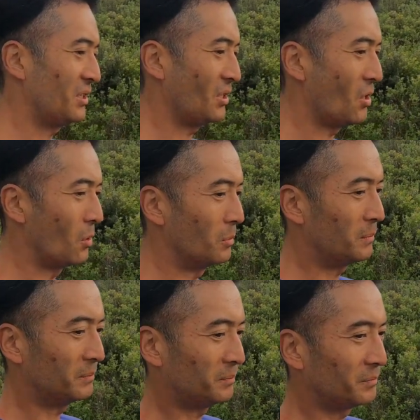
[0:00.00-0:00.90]

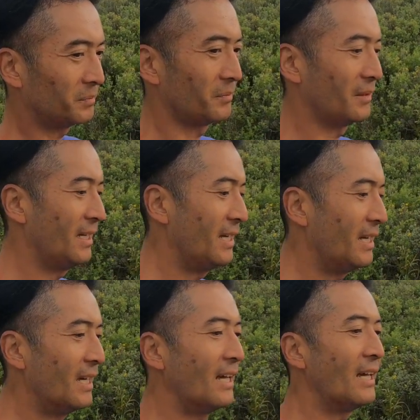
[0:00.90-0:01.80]
So
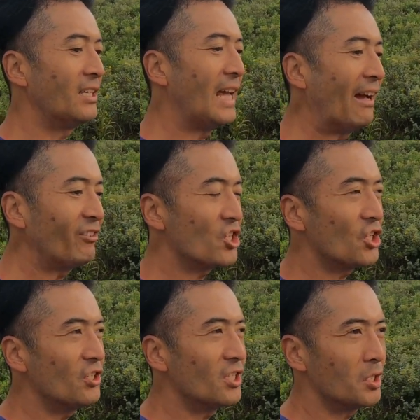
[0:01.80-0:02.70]
you have to
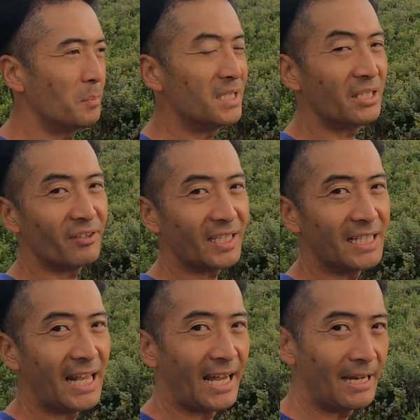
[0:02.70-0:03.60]
choose a specific
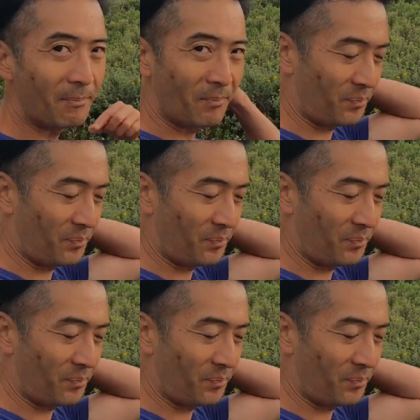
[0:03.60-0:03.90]
day,